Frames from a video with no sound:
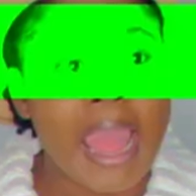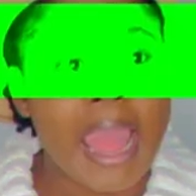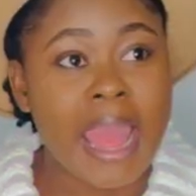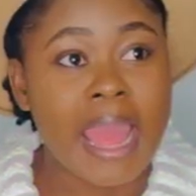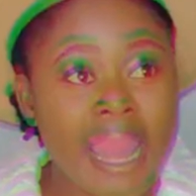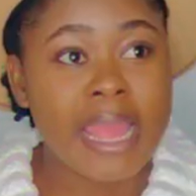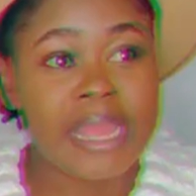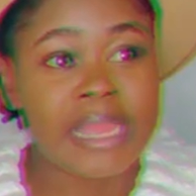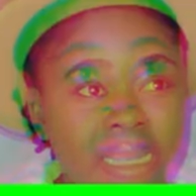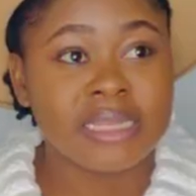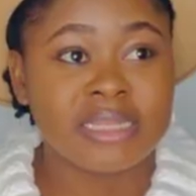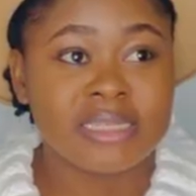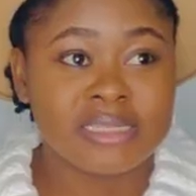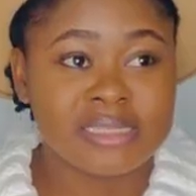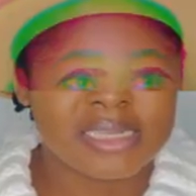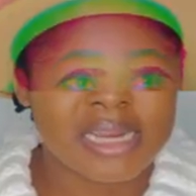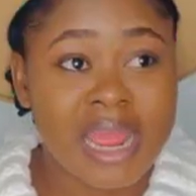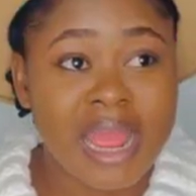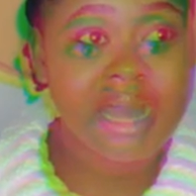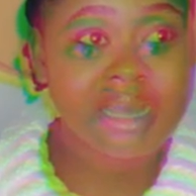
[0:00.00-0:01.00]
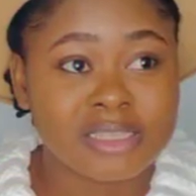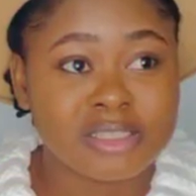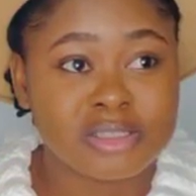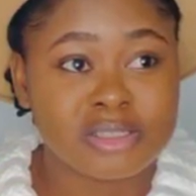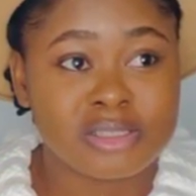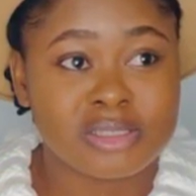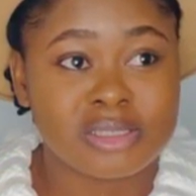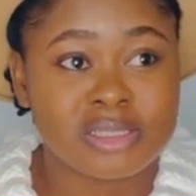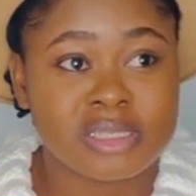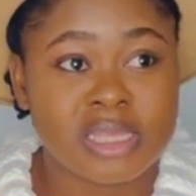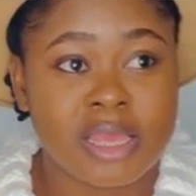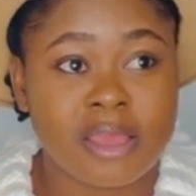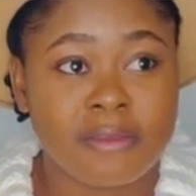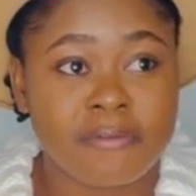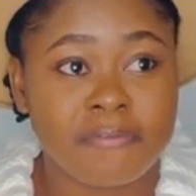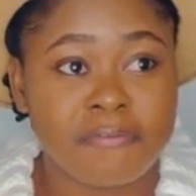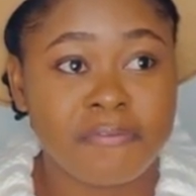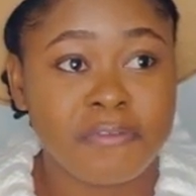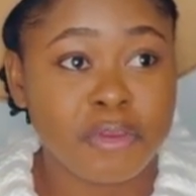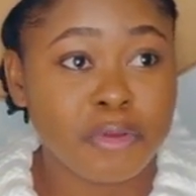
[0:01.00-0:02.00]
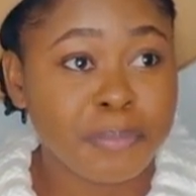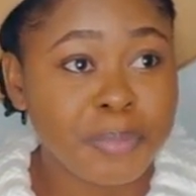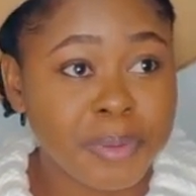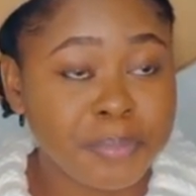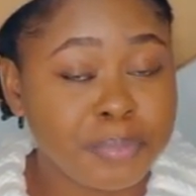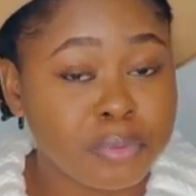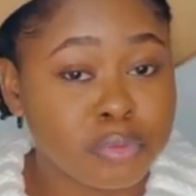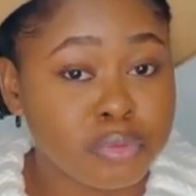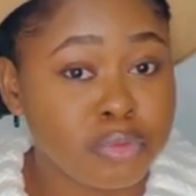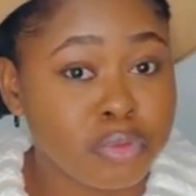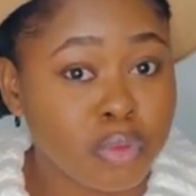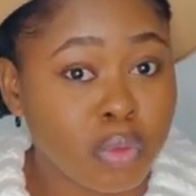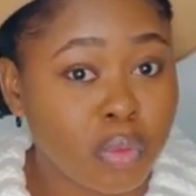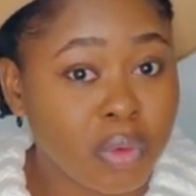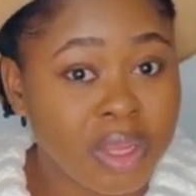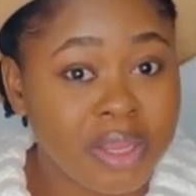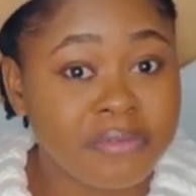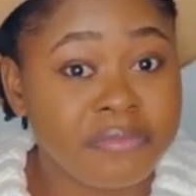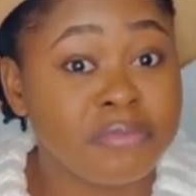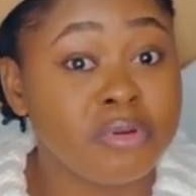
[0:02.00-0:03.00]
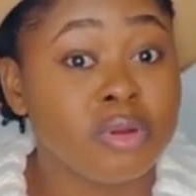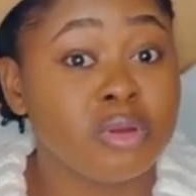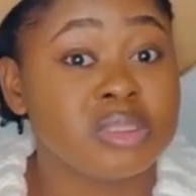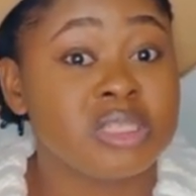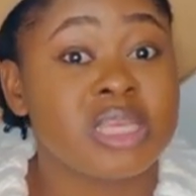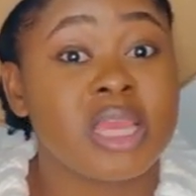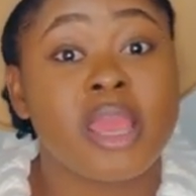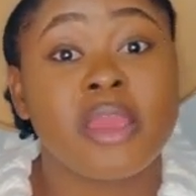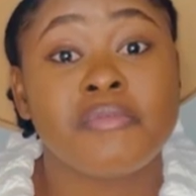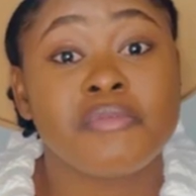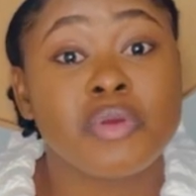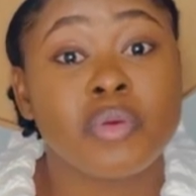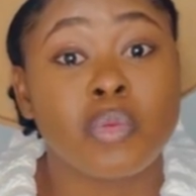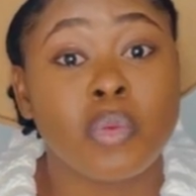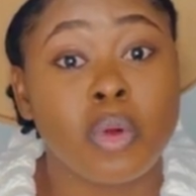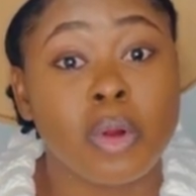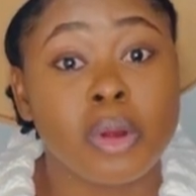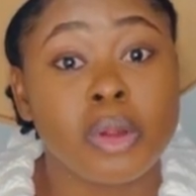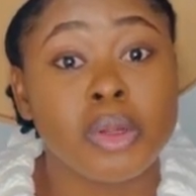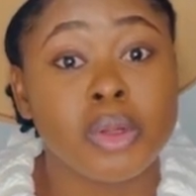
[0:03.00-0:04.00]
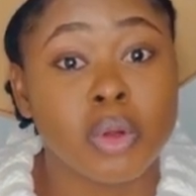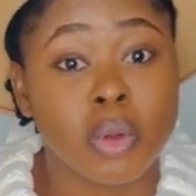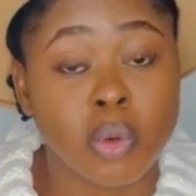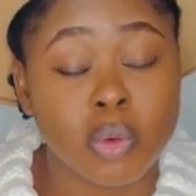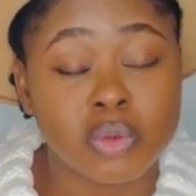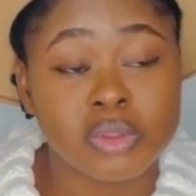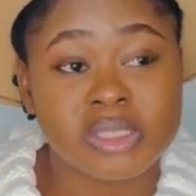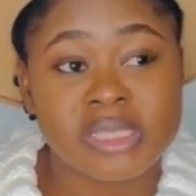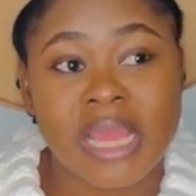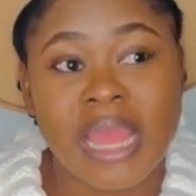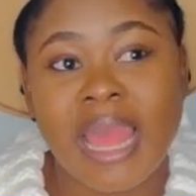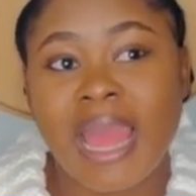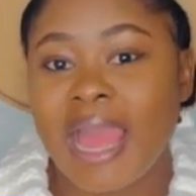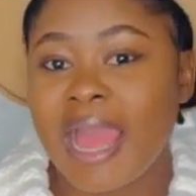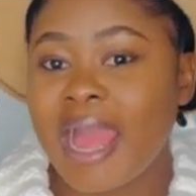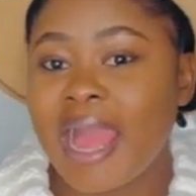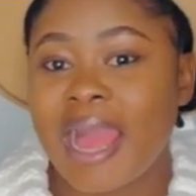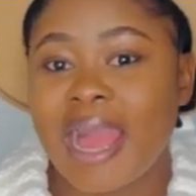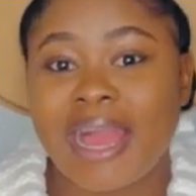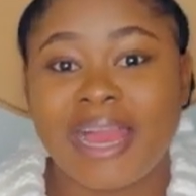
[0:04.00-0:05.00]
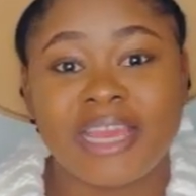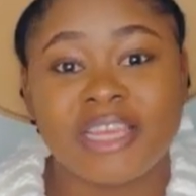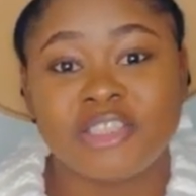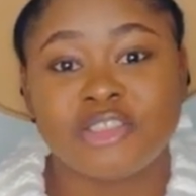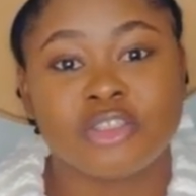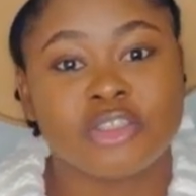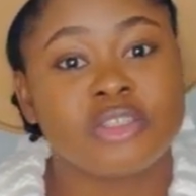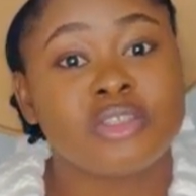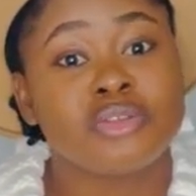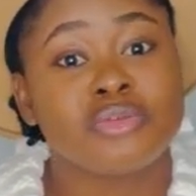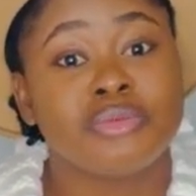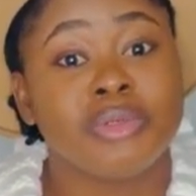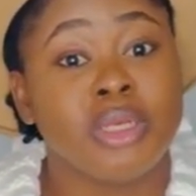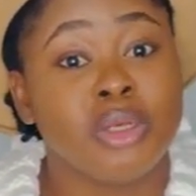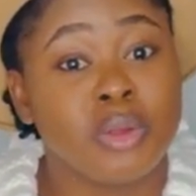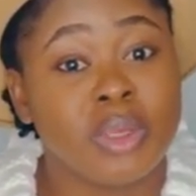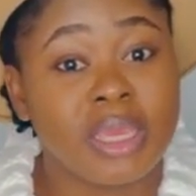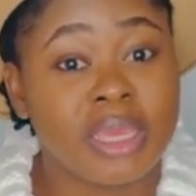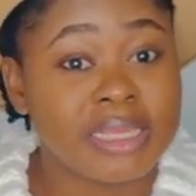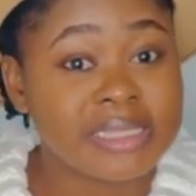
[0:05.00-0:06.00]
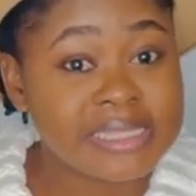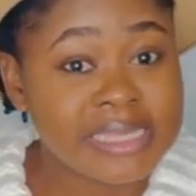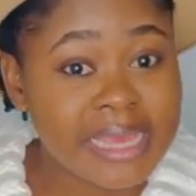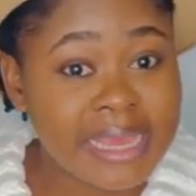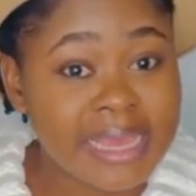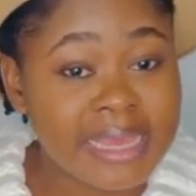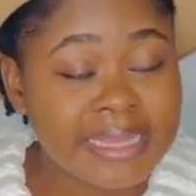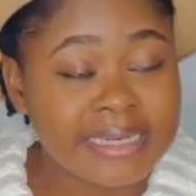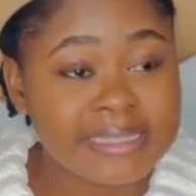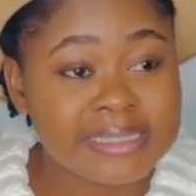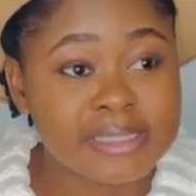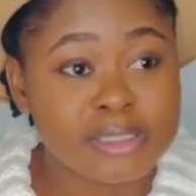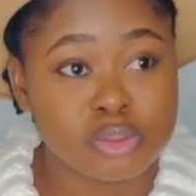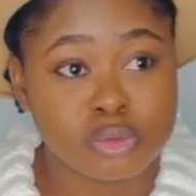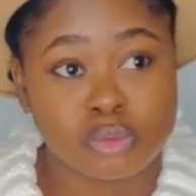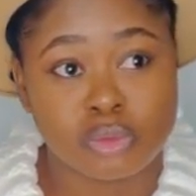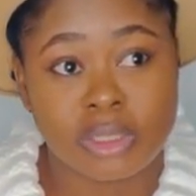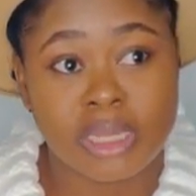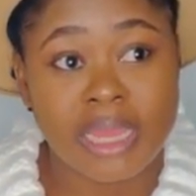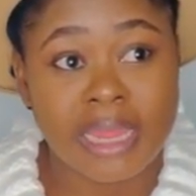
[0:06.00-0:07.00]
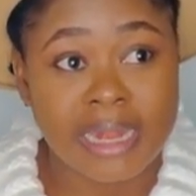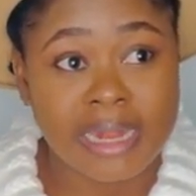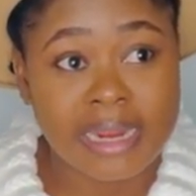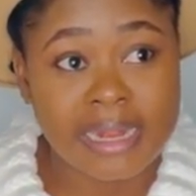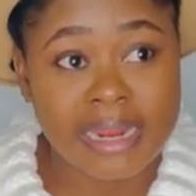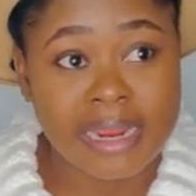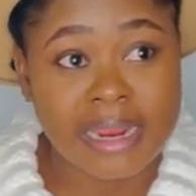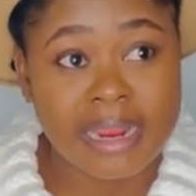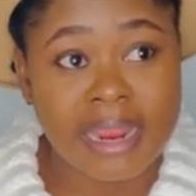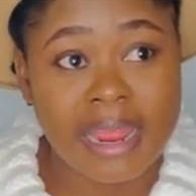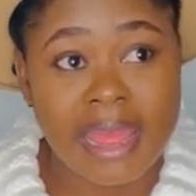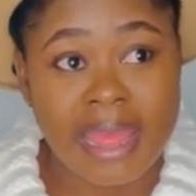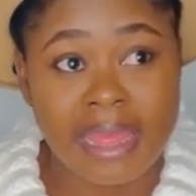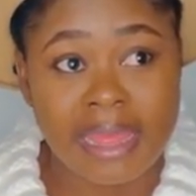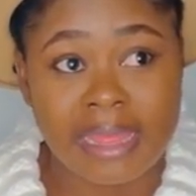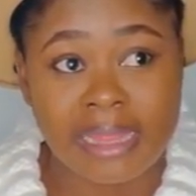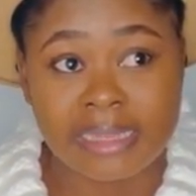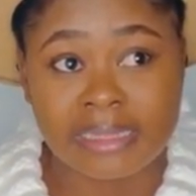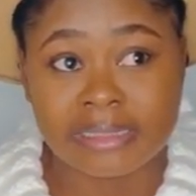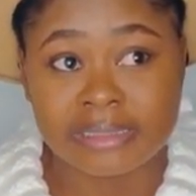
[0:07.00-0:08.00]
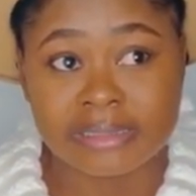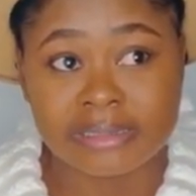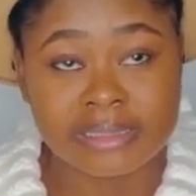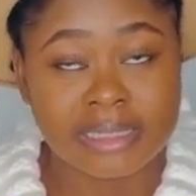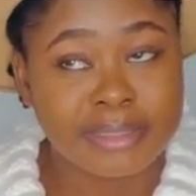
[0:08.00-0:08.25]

And as few people know, if not everyone knows, I just relocated to Canada, and